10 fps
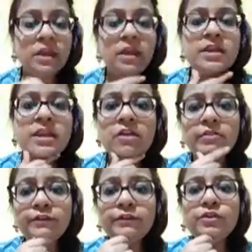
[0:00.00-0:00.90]
Now,
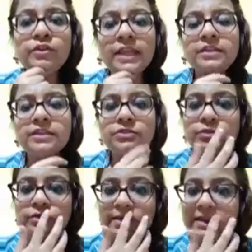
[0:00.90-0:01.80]
if you look at these 2
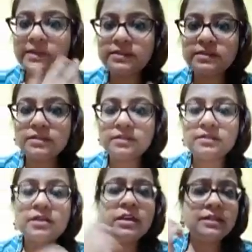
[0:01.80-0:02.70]
sentences,
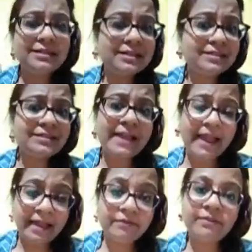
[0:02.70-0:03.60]
does it
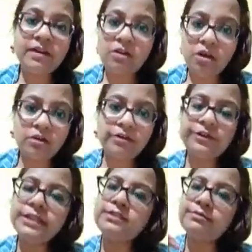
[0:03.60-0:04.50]
have a
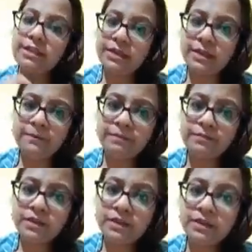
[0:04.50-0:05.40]
concrete meaning?
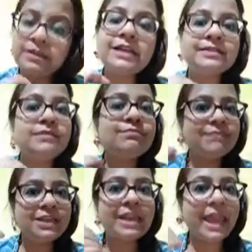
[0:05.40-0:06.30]
Does it
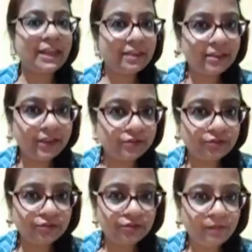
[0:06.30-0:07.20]
mean anything to
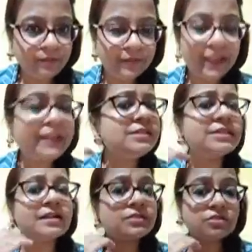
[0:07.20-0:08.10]
you? It
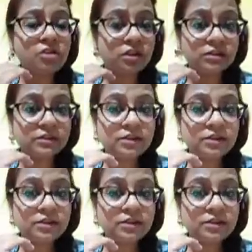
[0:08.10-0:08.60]
does not.